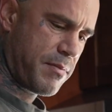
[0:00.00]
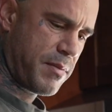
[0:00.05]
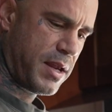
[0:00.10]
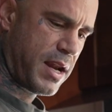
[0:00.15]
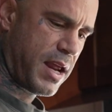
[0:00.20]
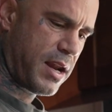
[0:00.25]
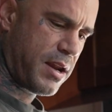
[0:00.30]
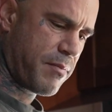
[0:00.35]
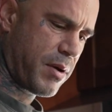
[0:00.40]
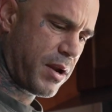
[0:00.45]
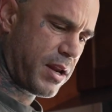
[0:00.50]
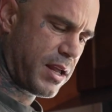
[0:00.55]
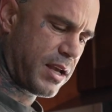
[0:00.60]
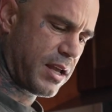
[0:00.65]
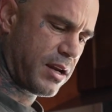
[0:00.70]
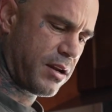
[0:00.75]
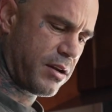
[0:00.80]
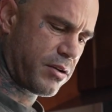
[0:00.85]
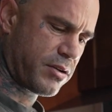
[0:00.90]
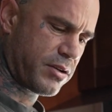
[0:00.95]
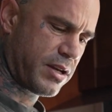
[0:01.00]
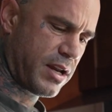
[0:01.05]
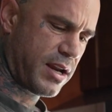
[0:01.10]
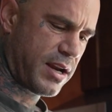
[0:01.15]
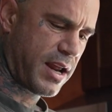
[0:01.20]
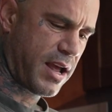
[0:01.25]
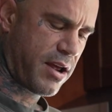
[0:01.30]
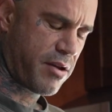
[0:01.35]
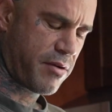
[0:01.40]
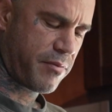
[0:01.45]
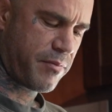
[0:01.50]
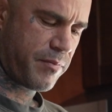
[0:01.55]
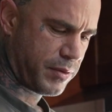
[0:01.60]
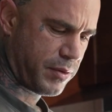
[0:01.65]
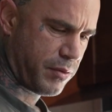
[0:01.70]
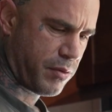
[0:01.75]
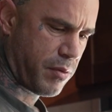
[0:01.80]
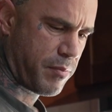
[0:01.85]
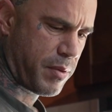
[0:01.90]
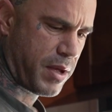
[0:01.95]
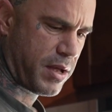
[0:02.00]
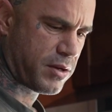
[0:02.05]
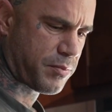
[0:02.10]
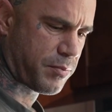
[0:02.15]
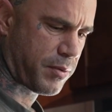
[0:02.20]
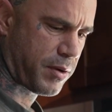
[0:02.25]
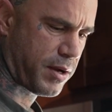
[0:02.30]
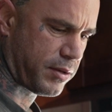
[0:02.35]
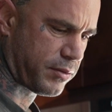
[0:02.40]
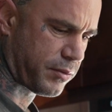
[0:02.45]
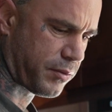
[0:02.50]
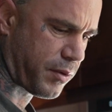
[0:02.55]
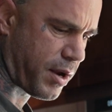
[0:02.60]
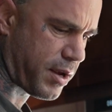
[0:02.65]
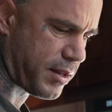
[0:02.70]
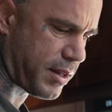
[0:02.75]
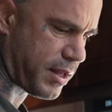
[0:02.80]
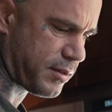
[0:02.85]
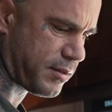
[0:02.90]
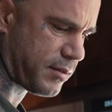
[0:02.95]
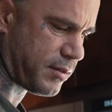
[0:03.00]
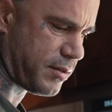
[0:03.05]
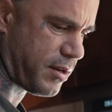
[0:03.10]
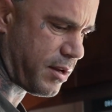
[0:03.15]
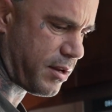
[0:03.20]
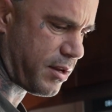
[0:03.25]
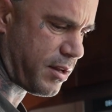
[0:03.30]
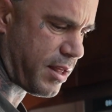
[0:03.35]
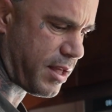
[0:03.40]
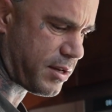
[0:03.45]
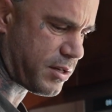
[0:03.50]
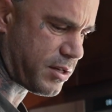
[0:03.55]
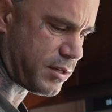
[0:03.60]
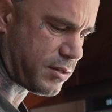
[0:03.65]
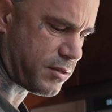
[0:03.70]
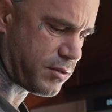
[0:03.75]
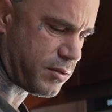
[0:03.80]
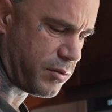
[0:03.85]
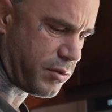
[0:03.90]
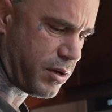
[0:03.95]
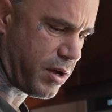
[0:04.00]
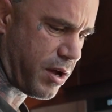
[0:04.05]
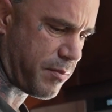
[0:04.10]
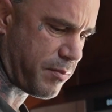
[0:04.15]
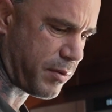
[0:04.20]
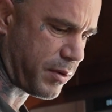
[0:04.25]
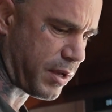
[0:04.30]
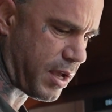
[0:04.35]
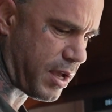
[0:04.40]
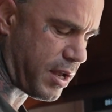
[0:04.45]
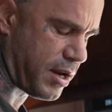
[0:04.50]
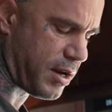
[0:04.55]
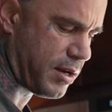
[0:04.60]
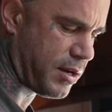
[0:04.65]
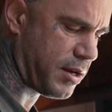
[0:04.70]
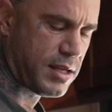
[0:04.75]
I mean, anybody can understand how to do a bench press, right? That's None of that shit's too complicated.